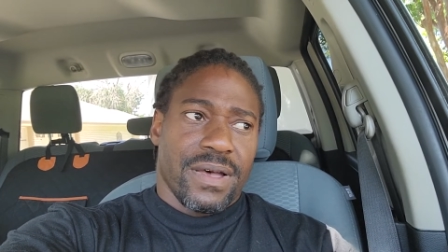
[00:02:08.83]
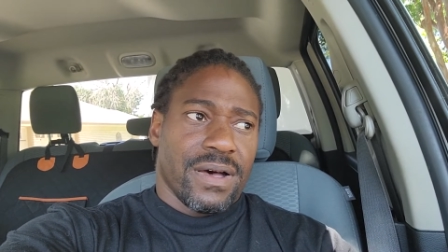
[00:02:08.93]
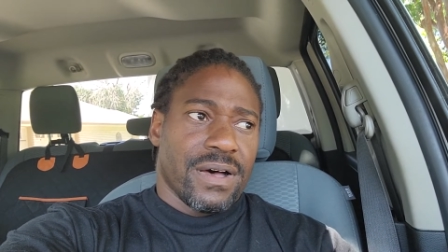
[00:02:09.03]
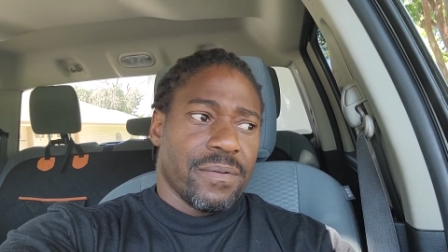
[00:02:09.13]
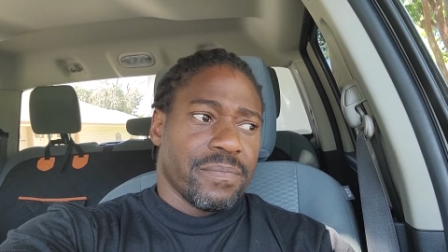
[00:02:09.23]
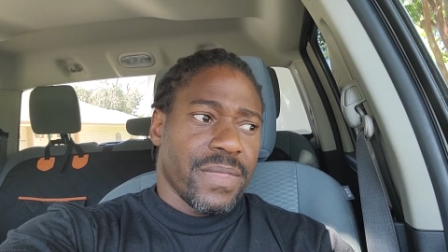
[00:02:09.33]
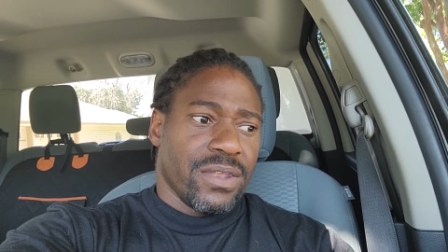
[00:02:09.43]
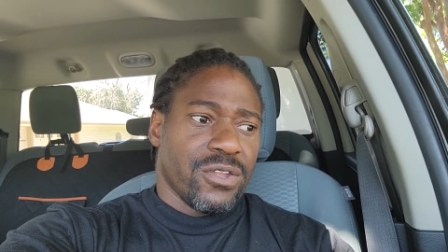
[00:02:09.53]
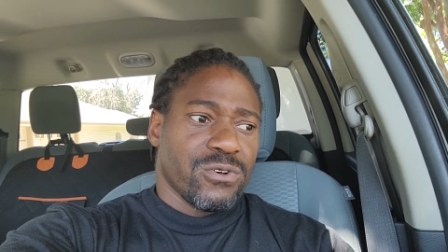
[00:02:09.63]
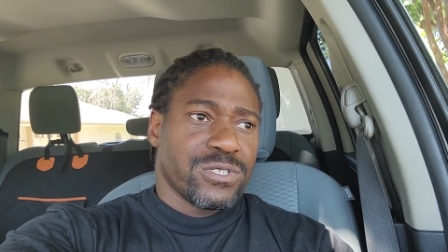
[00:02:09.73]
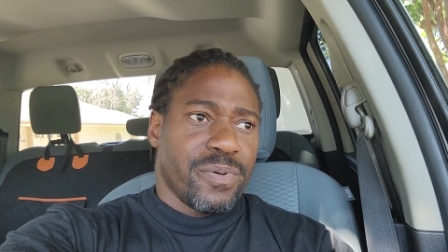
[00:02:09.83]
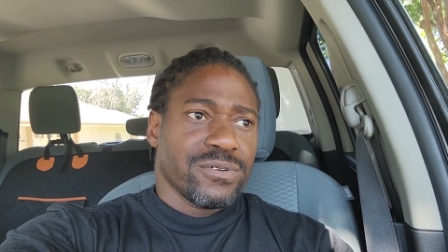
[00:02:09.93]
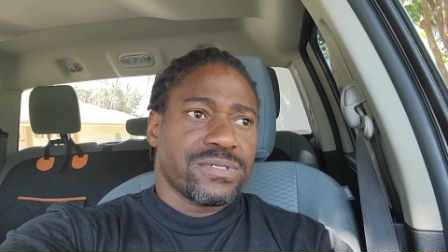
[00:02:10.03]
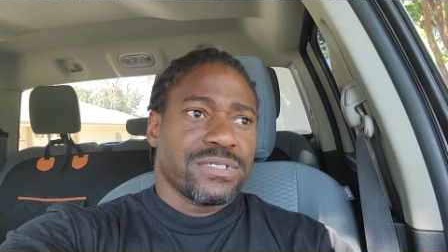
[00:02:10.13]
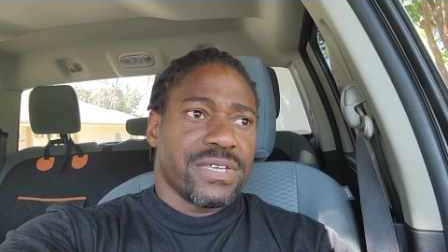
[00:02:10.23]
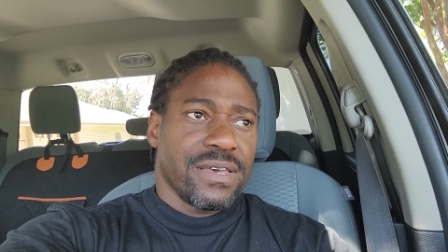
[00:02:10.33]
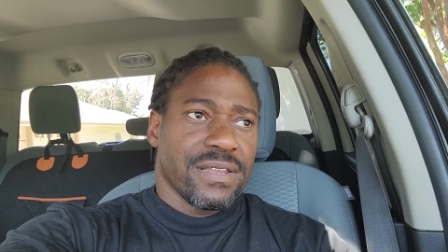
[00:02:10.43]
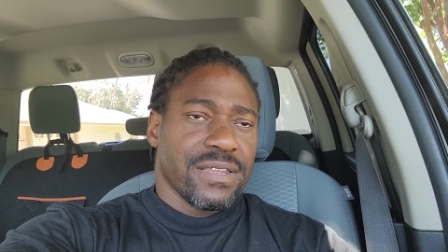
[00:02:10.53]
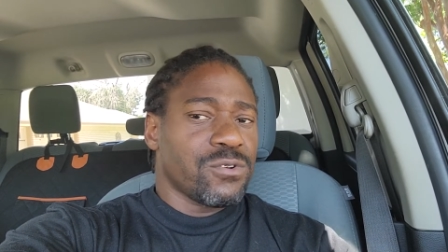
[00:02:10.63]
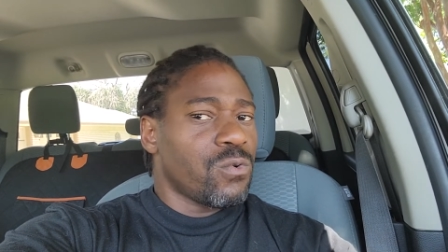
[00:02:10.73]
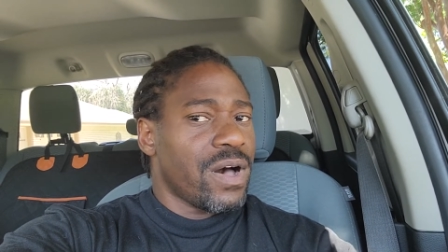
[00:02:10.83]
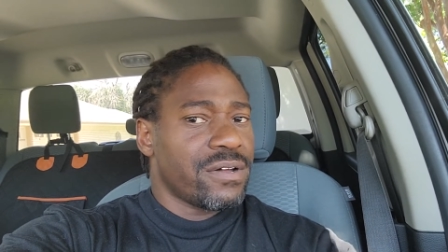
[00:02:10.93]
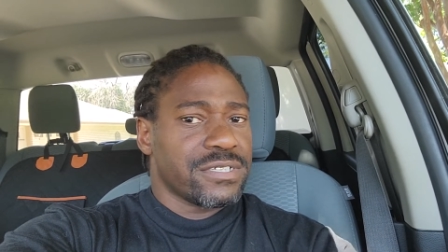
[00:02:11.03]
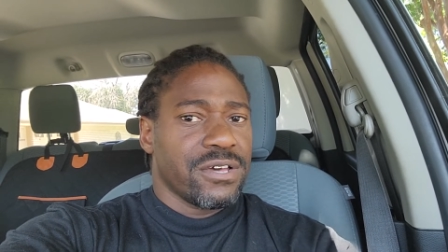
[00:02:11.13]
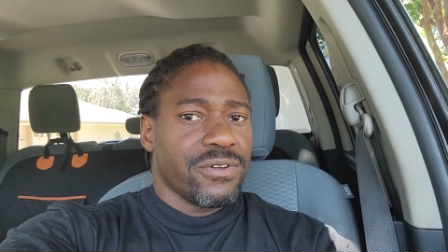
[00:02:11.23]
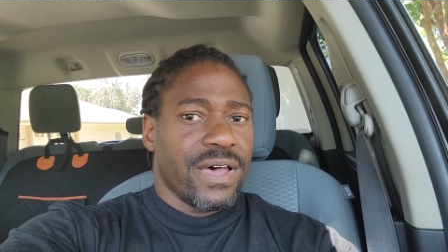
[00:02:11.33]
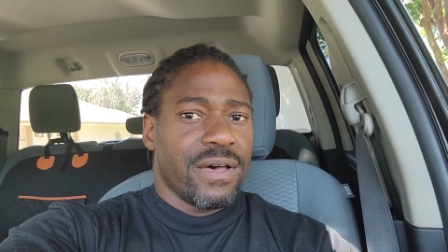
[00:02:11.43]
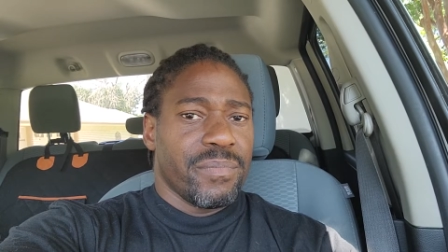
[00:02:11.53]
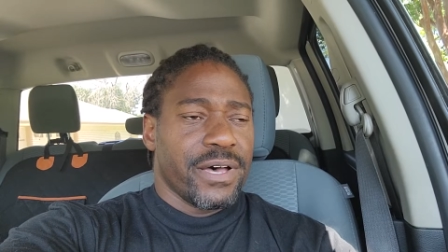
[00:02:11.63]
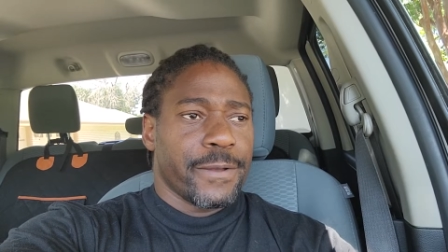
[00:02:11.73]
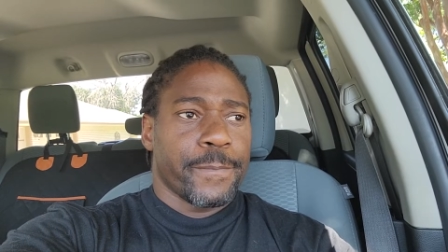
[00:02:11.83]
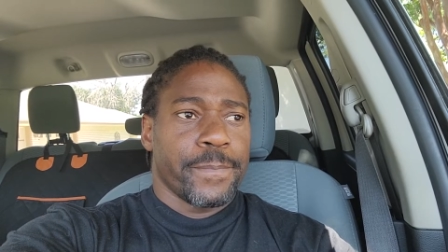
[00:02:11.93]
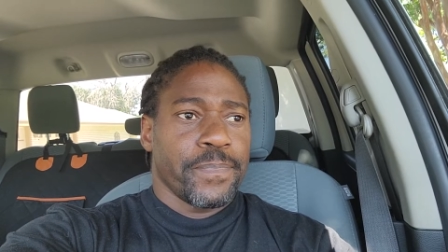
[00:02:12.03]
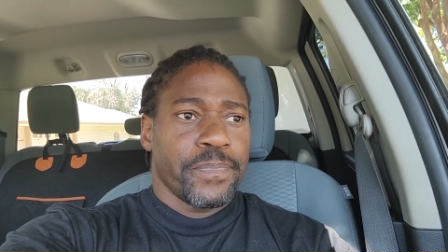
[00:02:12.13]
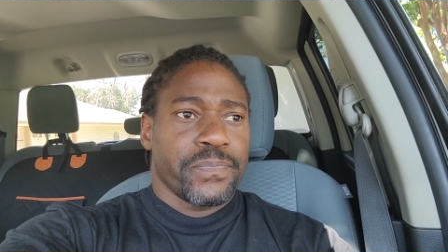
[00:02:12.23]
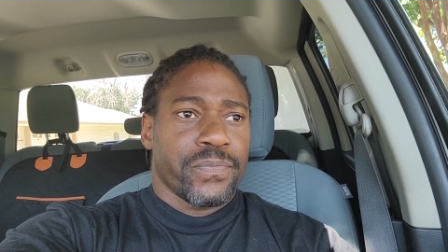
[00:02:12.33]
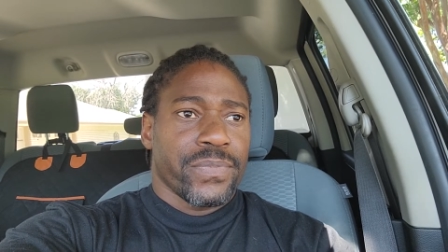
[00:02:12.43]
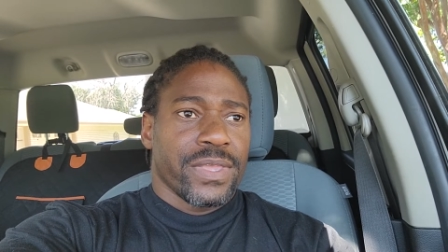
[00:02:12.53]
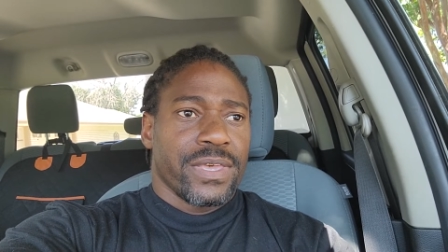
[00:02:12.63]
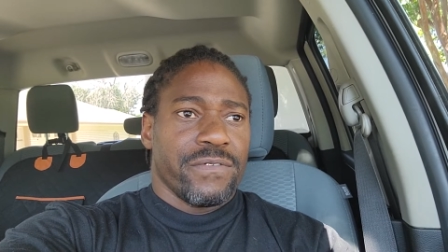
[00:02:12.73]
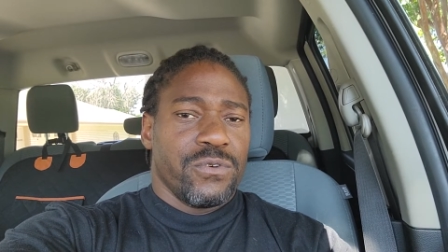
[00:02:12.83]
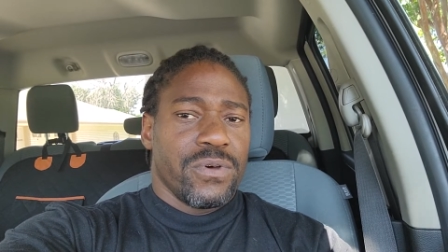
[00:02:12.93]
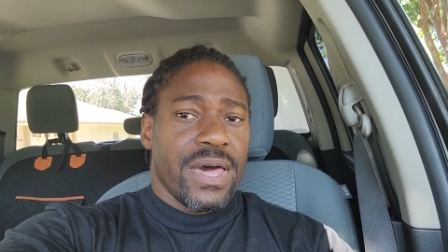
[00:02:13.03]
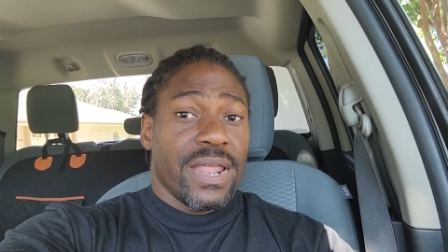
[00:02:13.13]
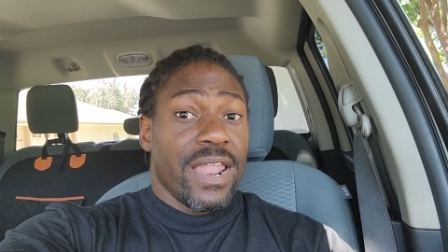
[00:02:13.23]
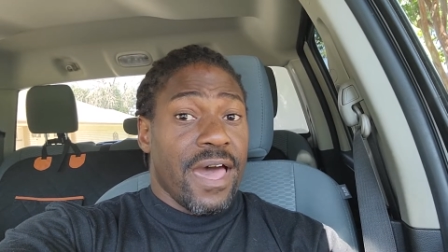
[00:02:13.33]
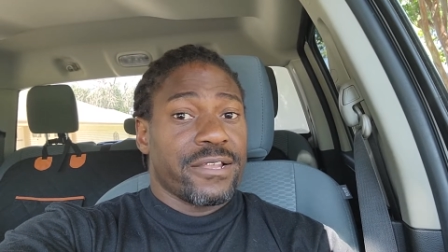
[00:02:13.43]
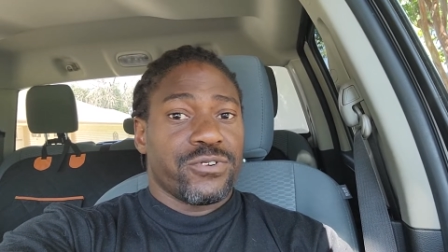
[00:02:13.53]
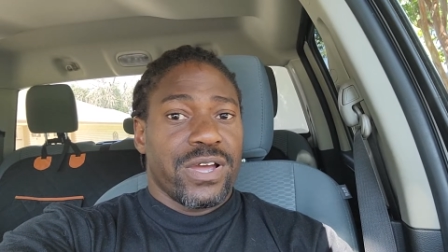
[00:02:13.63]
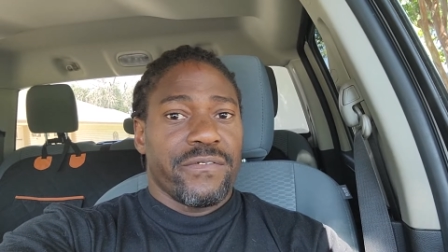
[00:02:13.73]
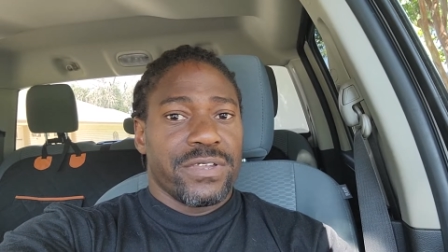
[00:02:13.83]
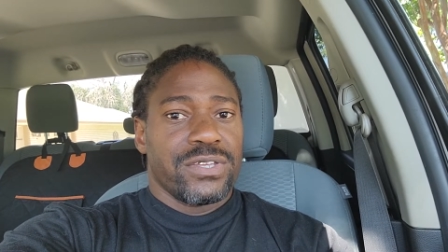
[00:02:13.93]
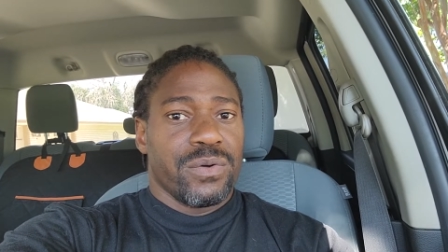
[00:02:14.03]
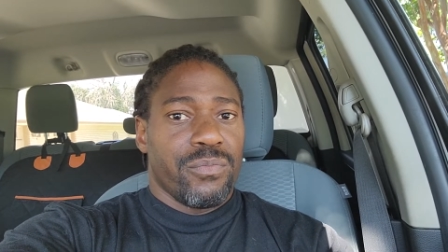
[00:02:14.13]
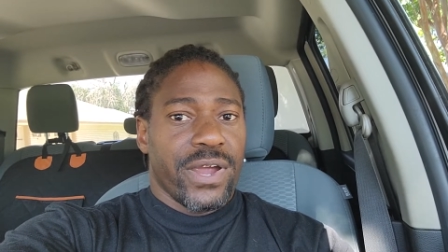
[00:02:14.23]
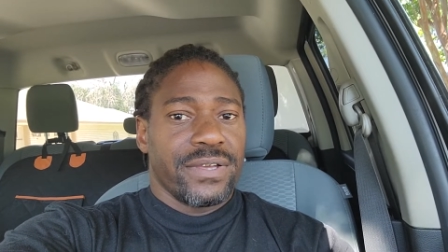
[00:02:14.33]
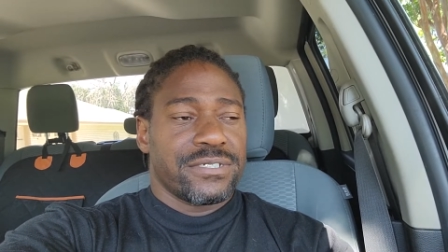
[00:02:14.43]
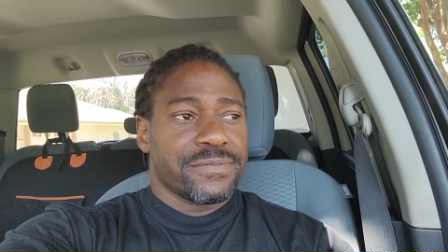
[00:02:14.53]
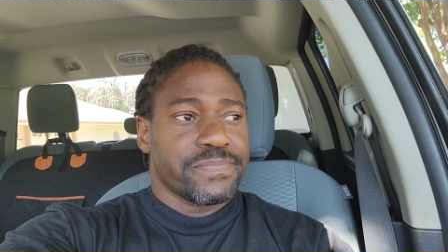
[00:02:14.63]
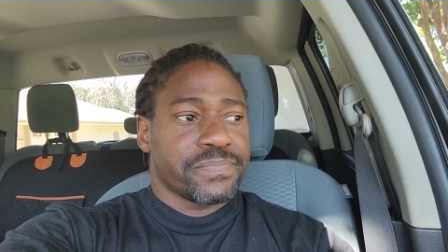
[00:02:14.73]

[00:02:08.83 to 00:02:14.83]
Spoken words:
I know it's supposed to take a little while to slow down, but if you got a lot of travel in your brakes